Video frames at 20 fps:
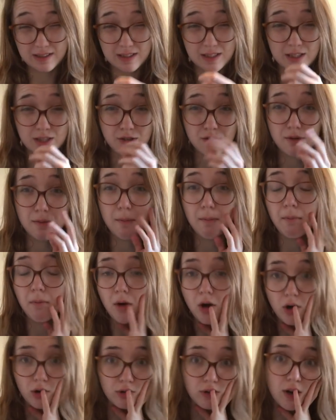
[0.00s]

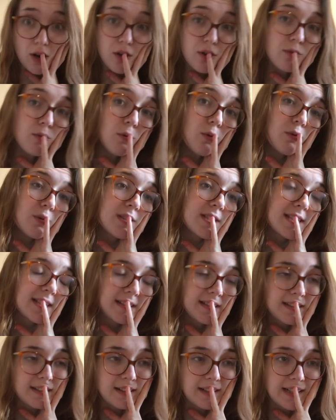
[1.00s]
tomorrow or
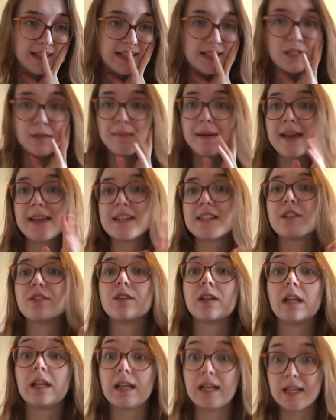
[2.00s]
tonight depending on
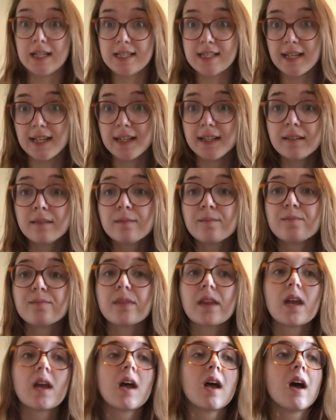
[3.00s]
the lighting
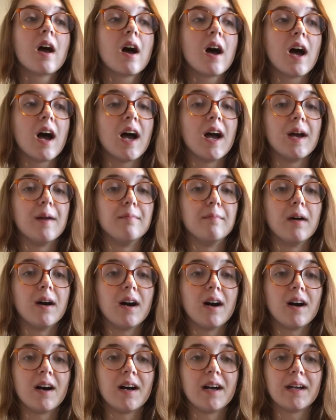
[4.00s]
um,
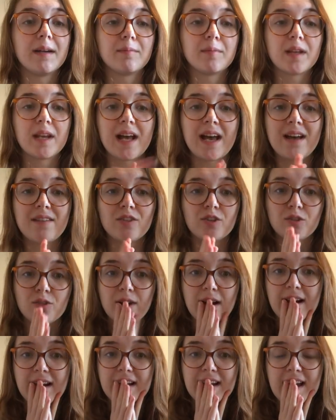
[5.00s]
I'm going to have a
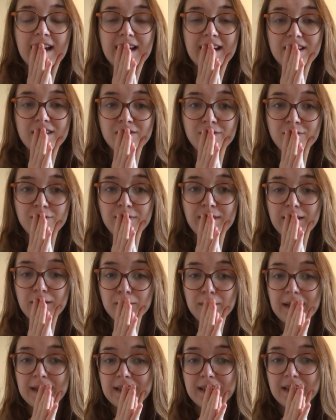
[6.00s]
crack at
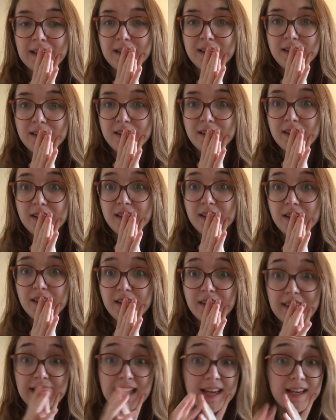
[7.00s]
filming
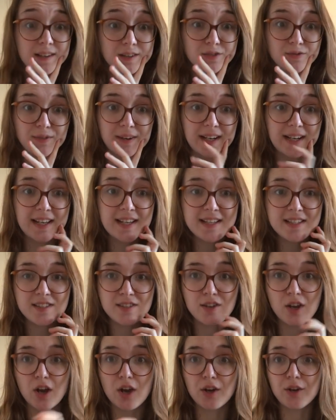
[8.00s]
that really
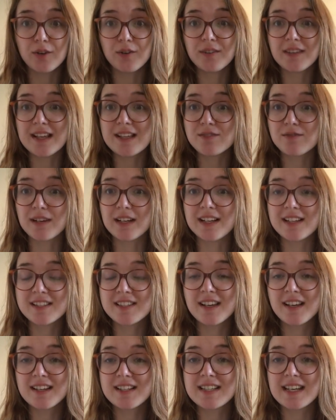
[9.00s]
so that's really
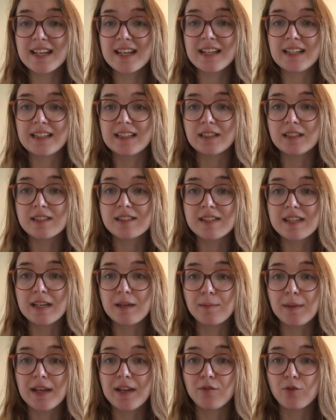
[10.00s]
exciting little
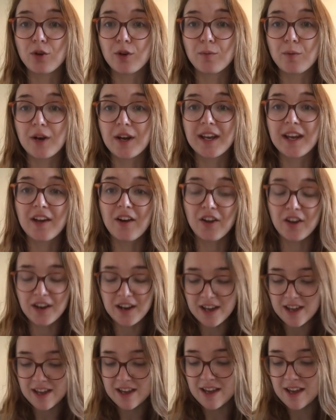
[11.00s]
sneak peek of what I'm working on
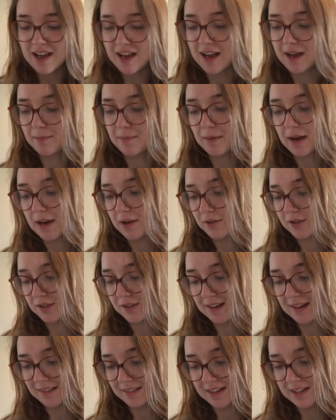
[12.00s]
um, I also
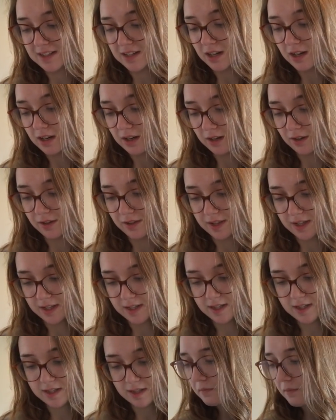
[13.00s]
now need to iron
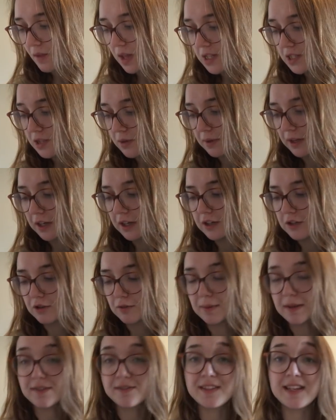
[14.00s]
this so we're going to do a
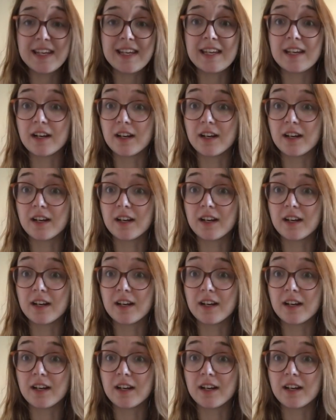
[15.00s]
bit of sneaky